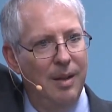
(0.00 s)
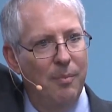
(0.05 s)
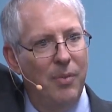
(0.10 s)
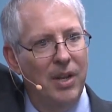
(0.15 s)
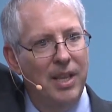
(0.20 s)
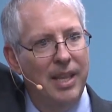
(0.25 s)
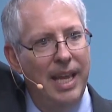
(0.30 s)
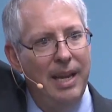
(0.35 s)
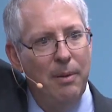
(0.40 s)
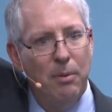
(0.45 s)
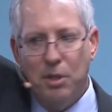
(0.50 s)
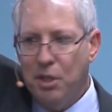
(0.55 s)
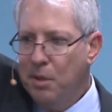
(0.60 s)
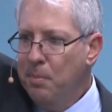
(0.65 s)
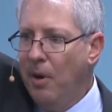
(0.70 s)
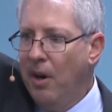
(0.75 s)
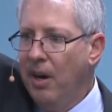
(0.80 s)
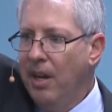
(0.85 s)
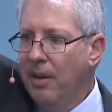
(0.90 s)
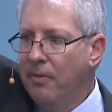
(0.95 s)
But they were
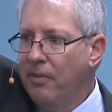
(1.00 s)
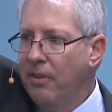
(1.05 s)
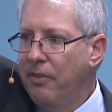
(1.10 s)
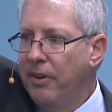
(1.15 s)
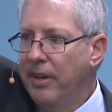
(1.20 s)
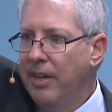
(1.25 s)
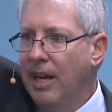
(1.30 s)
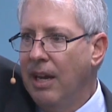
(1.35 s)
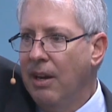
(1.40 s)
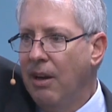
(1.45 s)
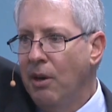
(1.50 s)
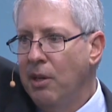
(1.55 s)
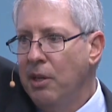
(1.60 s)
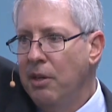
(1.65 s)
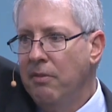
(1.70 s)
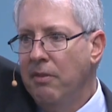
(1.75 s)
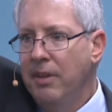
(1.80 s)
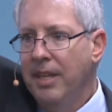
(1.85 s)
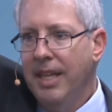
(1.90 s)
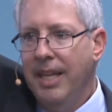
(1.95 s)
smart enough to figure out, are
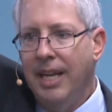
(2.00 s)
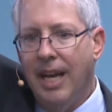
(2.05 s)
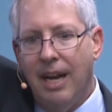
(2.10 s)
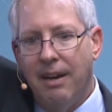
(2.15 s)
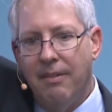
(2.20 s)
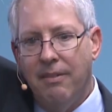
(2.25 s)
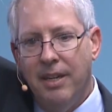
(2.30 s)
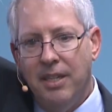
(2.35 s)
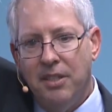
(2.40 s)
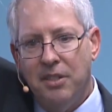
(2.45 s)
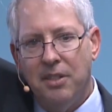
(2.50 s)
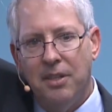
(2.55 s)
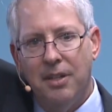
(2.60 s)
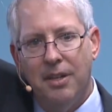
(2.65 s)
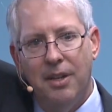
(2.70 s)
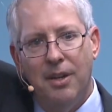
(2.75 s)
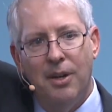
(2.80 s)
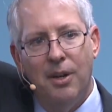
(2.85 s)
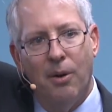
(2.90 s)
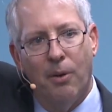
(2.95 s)
you really high risk
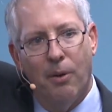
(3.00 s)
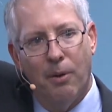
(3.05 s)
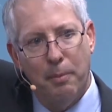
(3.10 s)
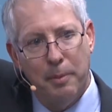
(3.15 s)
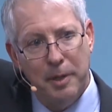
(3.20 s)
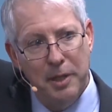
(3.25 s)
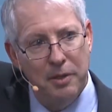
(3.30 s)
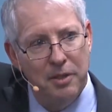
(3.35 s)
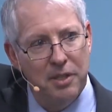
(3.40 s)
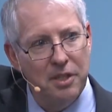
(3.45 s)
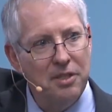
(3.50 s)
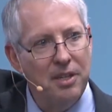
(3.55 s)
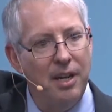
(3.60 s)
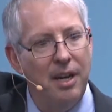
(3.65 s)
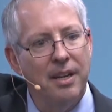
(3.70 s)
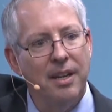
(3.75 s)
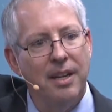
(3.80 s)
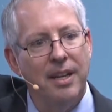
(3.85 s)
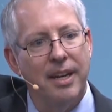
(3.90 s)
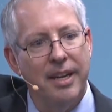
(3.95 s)
or were you just
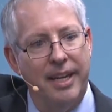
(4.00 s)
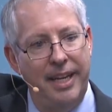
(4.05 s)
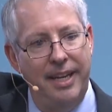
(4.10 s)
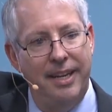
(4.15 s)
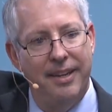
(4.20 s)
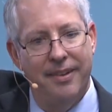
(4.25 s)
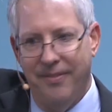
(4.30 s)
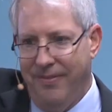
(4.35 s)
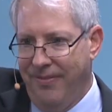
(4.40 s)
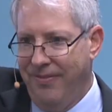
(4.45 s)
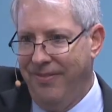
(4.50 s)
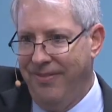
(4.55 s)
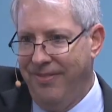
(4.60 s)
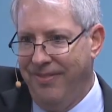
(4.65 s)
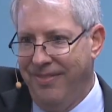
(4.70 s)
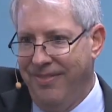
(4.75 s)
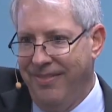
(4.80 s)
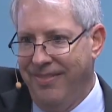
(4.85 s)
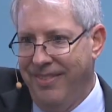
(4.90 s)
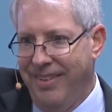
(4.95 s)
unlucky?
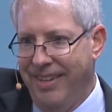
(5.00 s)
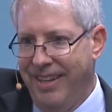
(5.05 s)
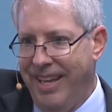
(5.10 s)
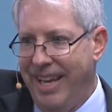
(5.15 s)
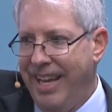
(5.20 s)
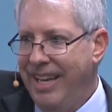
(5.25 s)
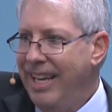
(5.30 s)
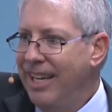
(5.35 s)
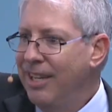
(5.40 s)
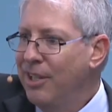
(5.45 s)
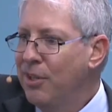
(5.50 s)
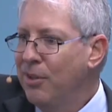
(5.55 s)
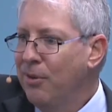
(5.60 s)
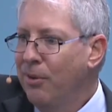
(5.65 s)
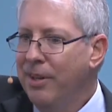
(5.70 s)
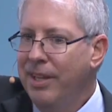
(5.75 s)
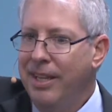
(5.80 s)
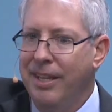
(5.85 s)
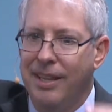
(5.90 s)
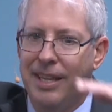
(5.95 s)
And they
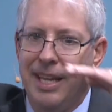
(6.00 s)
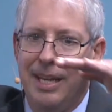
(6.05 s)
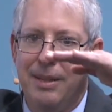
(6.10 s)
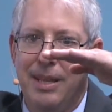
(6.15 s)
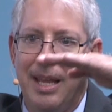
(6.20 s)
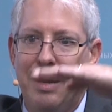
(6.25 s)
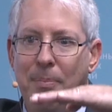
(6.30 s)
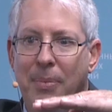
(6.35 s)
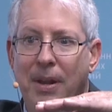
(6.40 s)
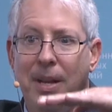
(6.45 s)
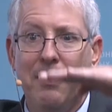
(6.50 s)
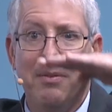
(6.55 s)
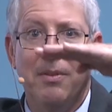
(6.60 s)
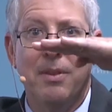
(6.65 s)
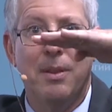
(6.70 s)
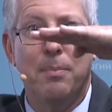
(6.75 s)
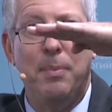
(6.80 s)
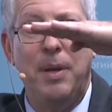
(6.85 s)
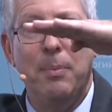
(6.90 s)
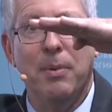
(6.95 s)
ensure that they pay
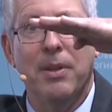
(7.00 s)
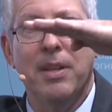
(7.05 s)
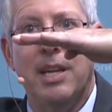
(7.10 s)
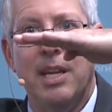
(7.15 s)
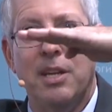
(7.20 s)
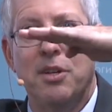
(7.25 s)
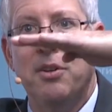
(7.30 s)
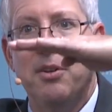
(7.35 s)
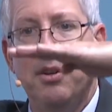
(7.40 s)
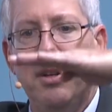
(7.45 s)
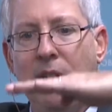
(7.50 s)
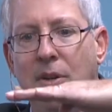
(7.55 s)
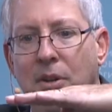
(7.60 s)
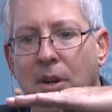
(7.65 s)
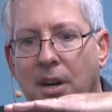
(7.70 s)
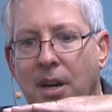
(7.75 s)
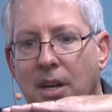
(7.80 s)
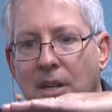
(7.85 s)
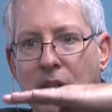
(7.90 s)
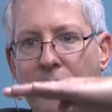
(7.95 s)
people that they should
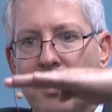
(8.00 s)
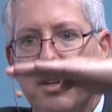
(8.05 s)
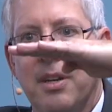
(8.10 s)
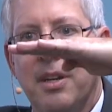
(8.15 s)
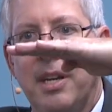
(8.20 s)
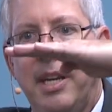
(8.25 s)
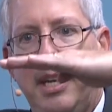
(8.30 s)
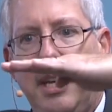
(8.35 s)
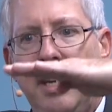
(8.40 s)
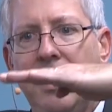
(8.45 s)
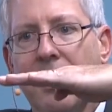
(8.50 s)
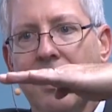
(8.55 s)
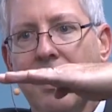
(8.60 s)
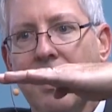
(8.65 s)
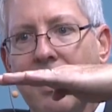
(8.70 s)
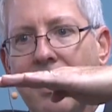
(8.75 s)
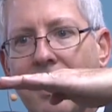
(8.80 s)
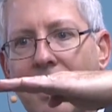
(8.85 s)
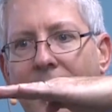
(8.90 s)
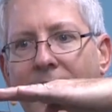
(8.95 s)
charge
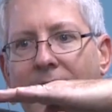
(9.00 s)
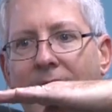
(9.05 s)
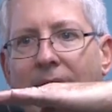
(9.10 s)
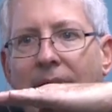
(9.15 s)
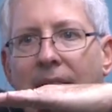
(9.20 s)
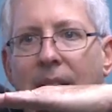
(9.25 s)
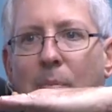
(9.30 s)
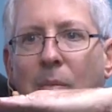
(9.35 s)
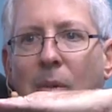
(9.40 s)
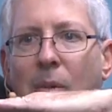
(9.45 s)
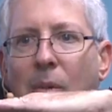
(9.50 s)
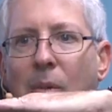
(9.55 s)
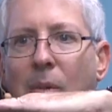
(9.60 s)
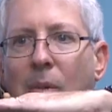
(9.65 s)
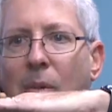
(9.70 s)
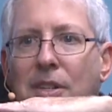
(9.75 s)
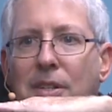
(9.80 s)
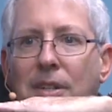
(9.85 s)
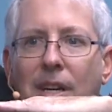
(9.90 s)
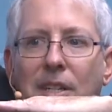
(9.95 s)
here, the market
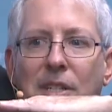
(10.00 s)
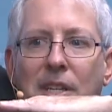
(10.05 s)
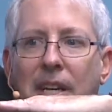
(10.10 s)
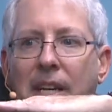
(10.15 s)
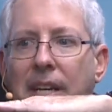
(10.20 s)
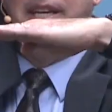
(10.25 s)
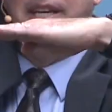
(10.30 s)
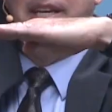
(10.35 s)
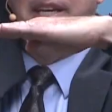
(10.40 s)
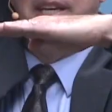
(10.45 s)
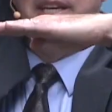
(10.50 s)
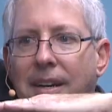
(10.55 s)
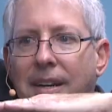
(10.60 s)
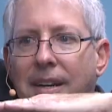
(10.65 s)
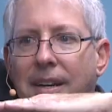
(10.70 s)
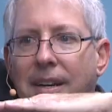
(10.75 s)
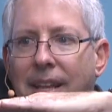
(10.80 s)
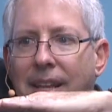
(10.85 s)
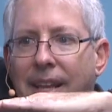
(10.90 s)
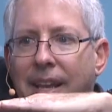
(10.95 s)
is charging here,
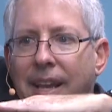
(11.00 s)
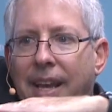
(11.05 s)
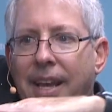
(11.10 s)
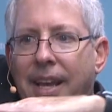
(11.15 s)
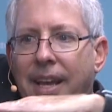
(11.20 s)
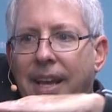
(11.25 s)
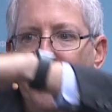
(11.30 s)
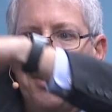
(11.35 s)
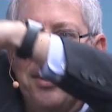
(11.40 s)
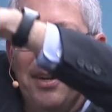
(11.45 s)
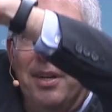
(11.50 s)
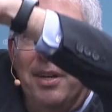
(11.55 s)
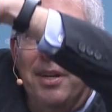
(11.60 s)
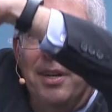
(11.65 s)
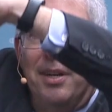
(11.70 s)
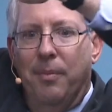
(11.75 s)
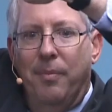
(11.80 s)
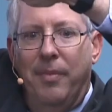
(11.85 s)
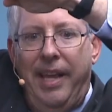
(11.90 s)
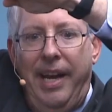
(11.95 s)
and they
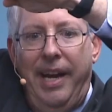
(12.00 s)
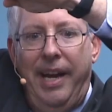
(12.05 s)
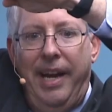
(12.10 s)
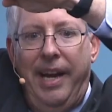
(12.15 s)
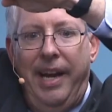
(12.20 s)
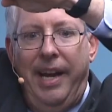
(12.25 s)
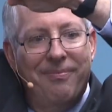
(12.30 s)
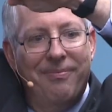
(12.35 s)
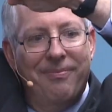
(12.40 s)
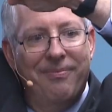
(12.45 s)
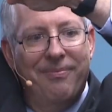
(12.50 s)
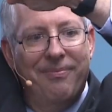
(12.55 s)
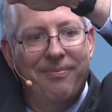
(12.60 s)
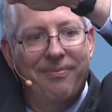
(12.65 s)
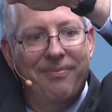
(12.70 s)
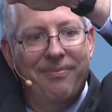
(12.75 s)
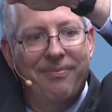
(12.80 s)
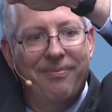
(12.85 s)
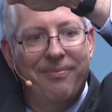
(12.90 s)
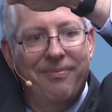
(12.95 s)
charge them there.
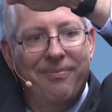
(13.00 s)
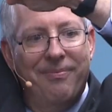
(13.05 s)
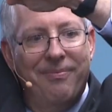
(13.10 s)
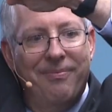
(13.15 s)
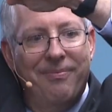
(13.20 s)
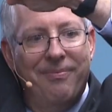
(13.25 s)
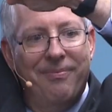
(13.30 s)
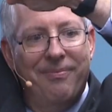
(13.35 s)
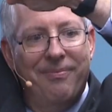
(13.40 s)
Okay?